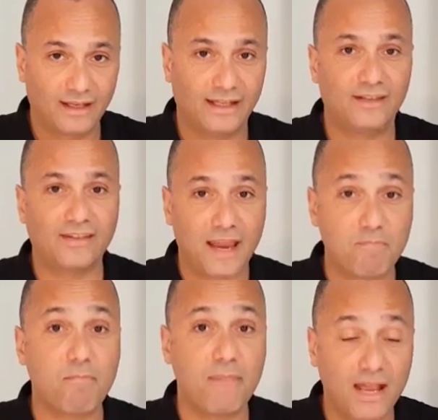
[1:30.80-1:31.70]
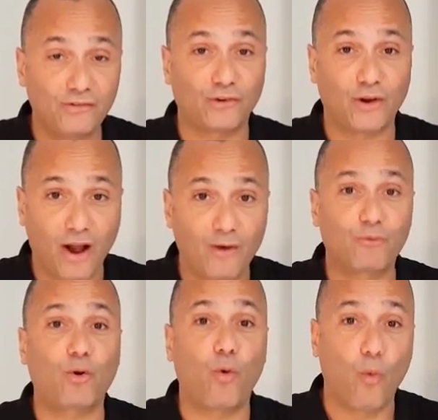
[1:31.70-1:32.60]
It is a measure
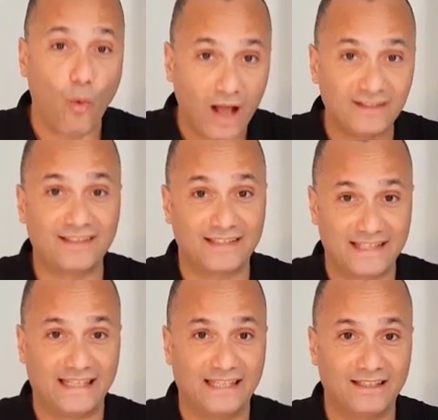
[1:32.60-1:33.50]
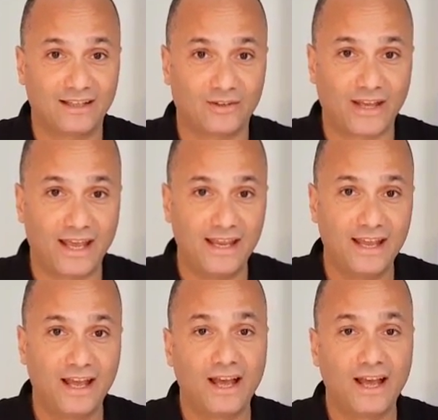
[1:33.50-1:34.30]
of quantity, okay?